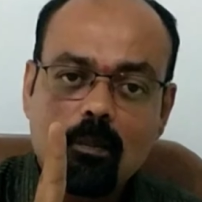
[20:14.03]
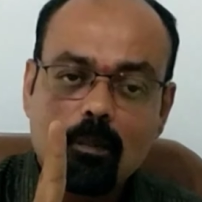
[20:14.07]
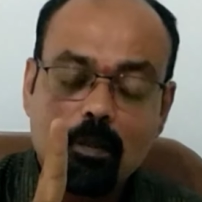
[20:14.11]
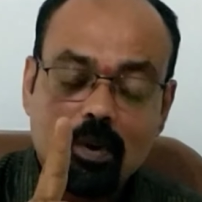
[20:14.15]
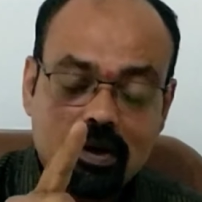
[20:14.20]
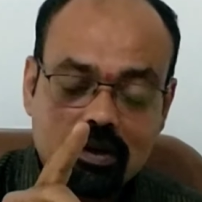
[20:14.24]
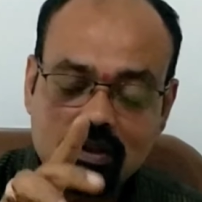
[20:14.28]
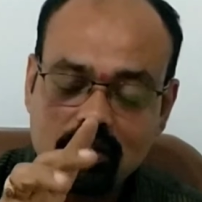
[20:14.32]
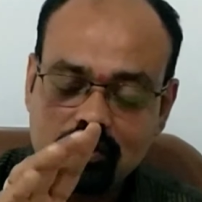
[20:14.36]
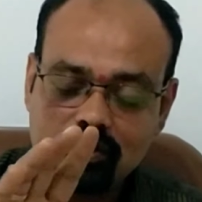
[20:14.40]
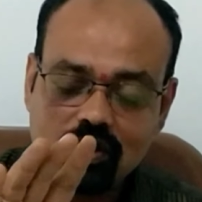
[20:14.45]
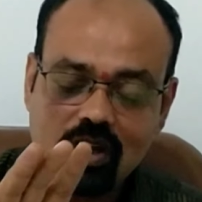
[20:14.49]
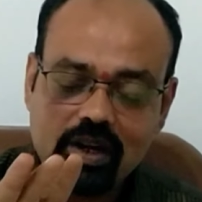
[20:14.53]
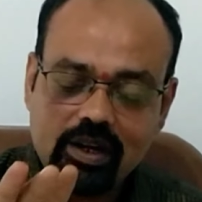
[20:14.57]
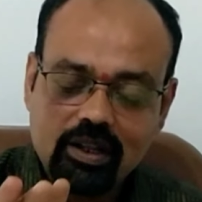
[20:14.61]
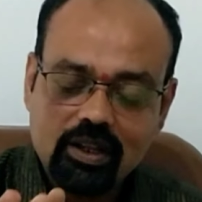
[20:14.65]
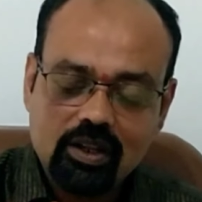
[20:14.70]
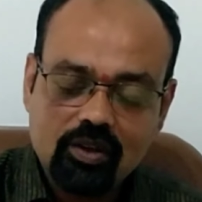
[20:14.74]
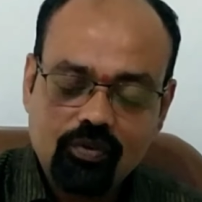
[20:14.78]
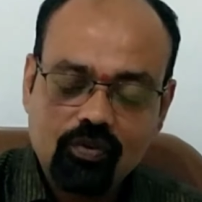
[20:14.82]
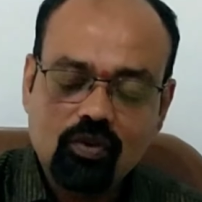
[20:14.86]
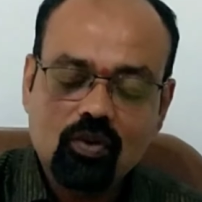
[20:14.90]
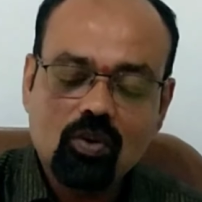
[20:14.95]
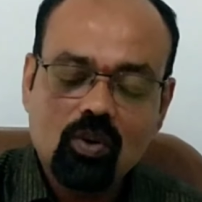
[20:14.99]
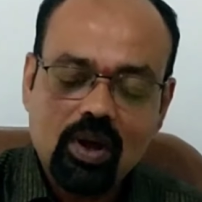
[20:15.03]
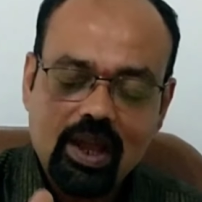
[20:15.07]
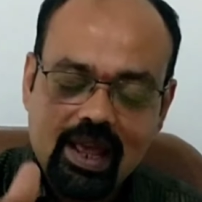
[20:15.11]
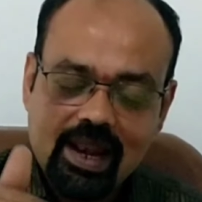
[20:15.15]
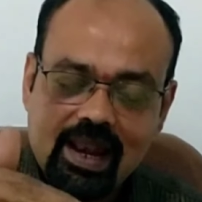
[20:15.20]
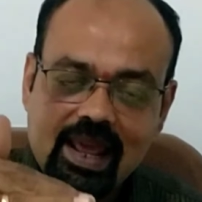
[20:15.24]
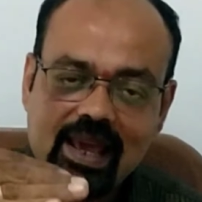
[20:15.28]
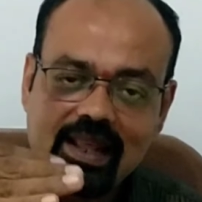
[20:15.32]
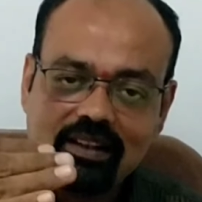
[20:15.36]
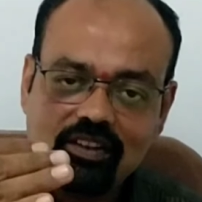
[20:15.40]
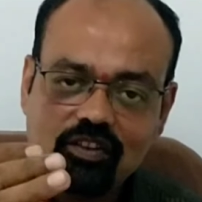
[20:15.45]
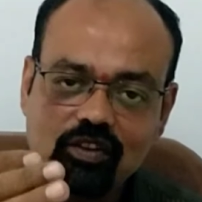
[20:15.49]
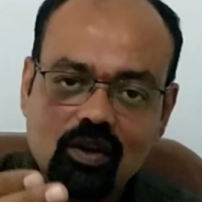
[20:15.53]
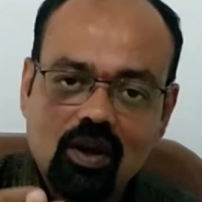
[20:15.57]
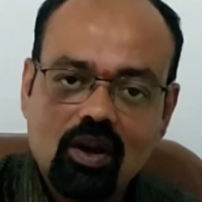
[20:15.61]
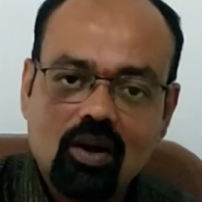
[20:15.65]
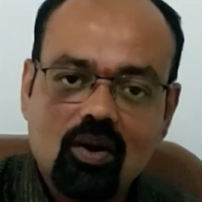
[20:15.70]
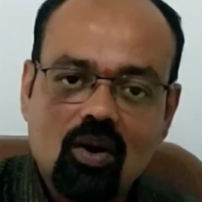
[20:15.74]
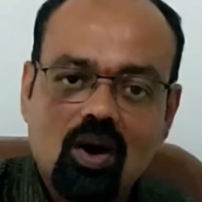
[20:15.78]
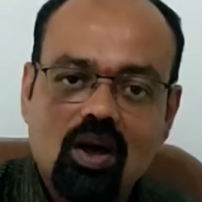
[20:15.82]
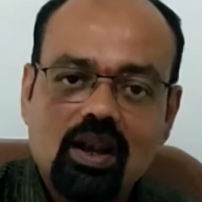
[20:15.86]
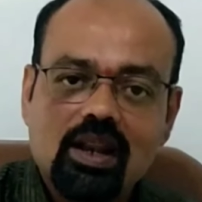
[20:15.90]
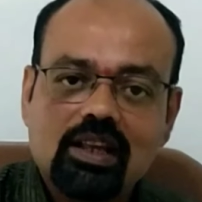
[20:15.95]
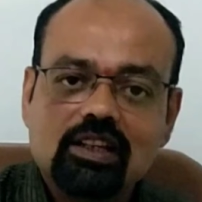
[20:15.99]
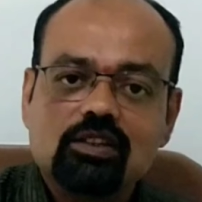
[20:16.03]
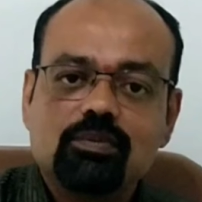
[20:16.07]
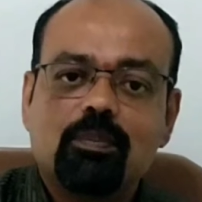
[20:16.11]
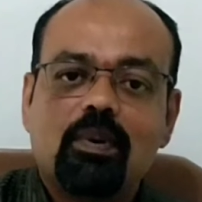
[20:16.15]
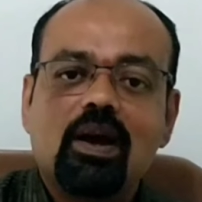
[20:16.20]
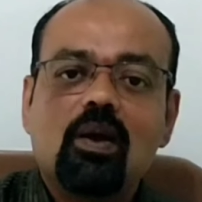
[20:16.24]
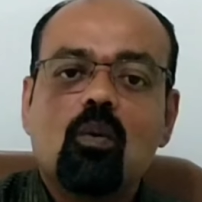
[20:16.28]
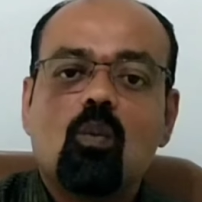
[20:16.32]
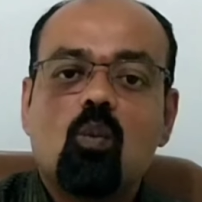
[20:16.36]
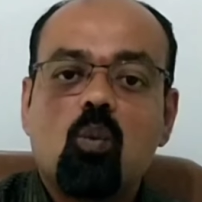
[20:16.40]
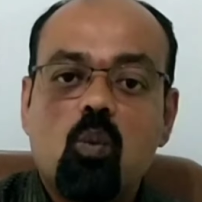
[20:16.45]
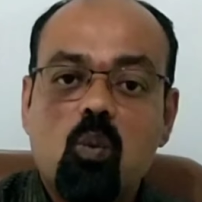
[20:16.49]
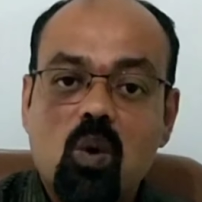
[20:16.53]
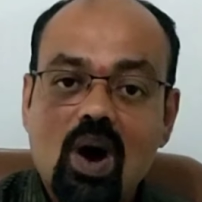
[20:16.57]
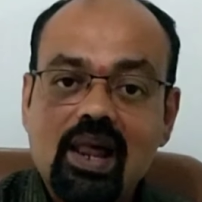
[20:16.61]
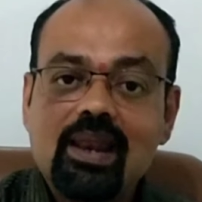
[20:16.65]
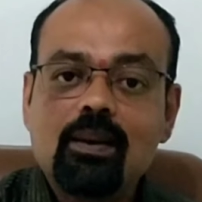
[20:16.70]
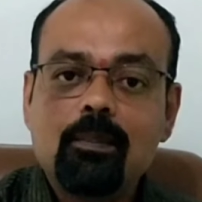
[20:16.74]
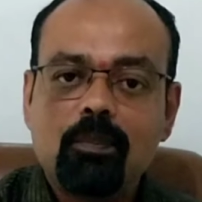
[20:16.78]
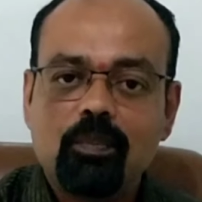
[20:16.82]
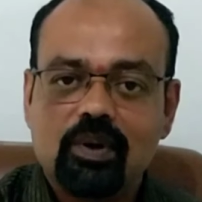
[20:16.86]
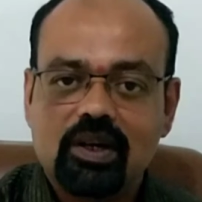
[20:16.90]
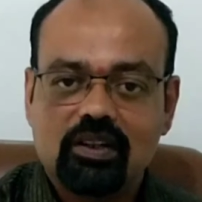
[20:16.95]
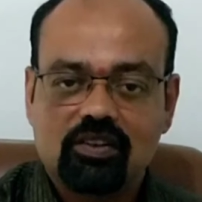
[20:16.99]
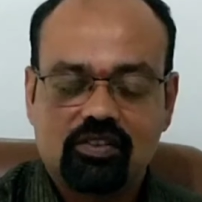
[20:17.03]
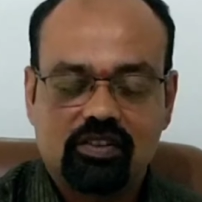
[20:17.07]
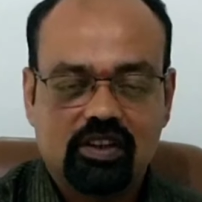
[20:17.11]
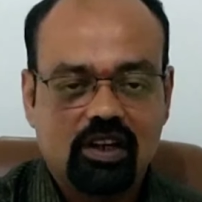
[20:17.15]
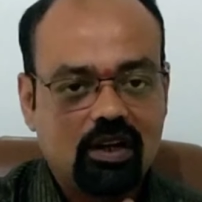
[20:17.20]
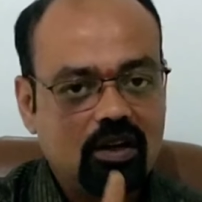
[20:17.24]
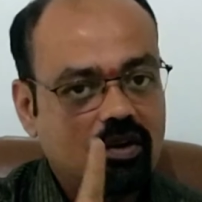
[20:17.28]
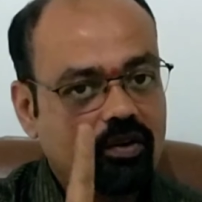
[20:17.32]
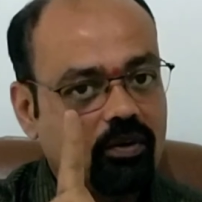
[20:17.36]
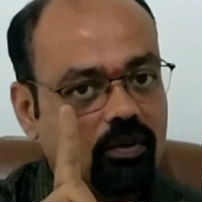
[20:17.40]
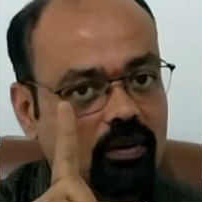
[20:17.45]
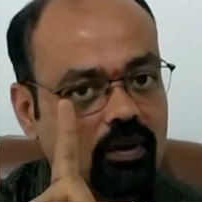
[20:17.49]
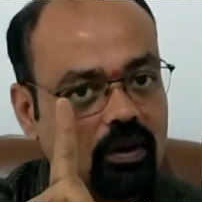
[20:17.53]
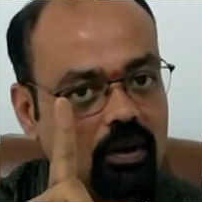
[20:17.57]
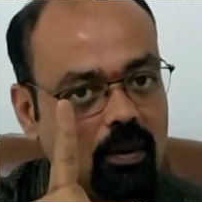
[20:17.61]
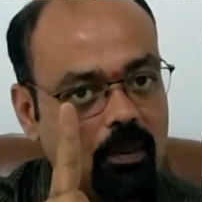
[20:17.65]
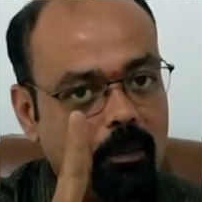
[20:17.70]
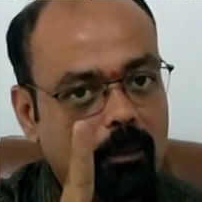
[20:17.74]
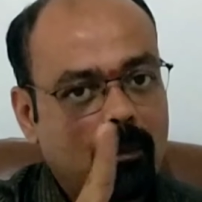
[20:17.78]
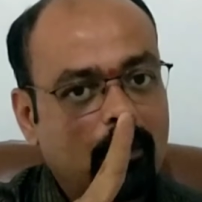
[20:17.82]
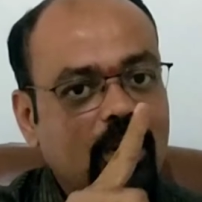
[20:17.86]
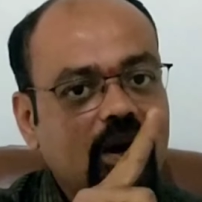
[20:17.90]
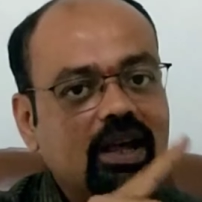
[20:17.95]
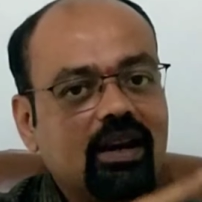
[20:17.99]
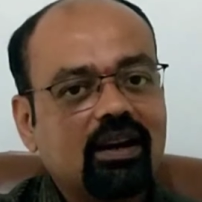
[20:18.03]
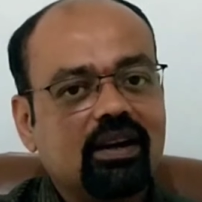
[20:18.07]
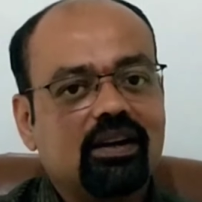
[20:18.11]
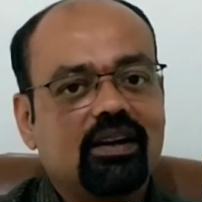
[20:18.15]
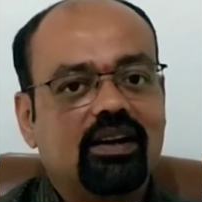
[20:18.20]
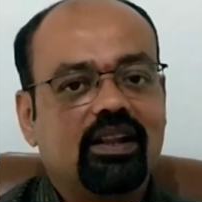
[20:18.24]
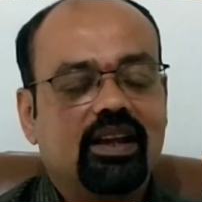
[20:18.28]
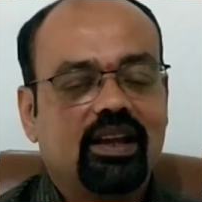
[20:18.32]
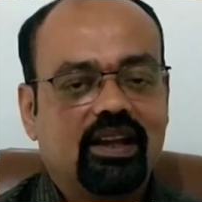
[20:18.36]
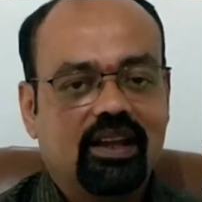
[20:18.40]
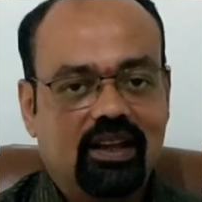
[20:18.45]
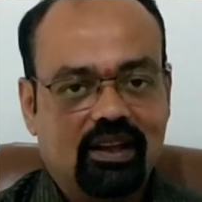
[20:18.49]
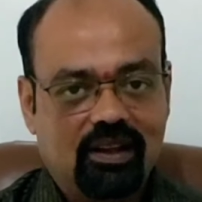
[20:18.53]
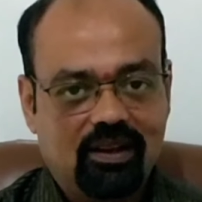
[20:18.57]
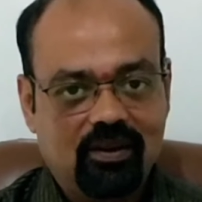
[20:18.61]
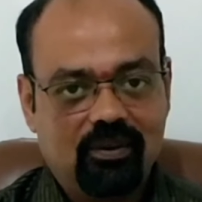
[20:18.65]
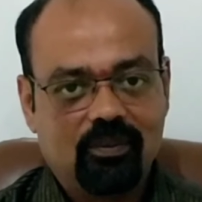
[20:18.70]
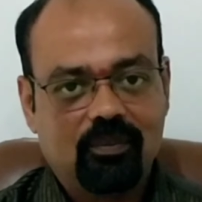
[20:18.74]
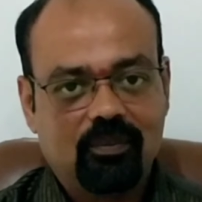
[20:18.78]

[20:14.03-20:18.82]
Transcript: if you enhance your knowledge by 1% per day,